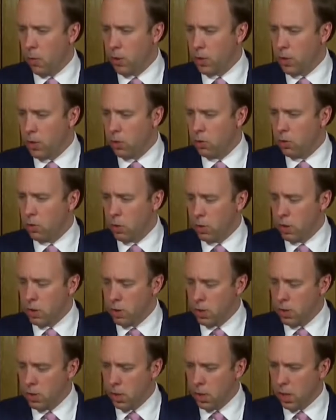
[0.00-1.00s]
we do
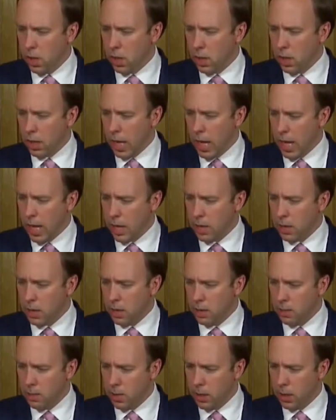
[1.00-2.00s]
care
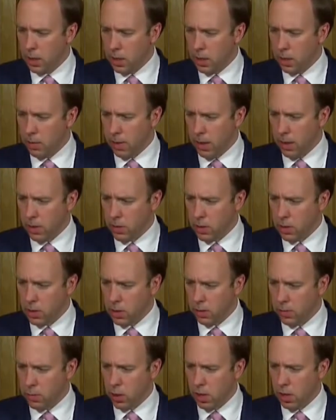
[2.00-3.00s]
deeply about this
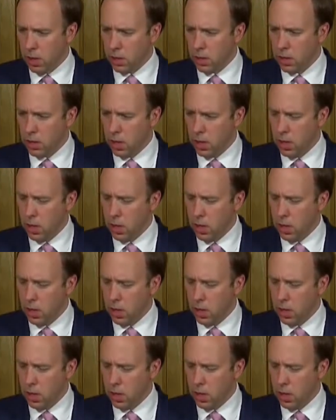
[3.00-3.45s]
subject,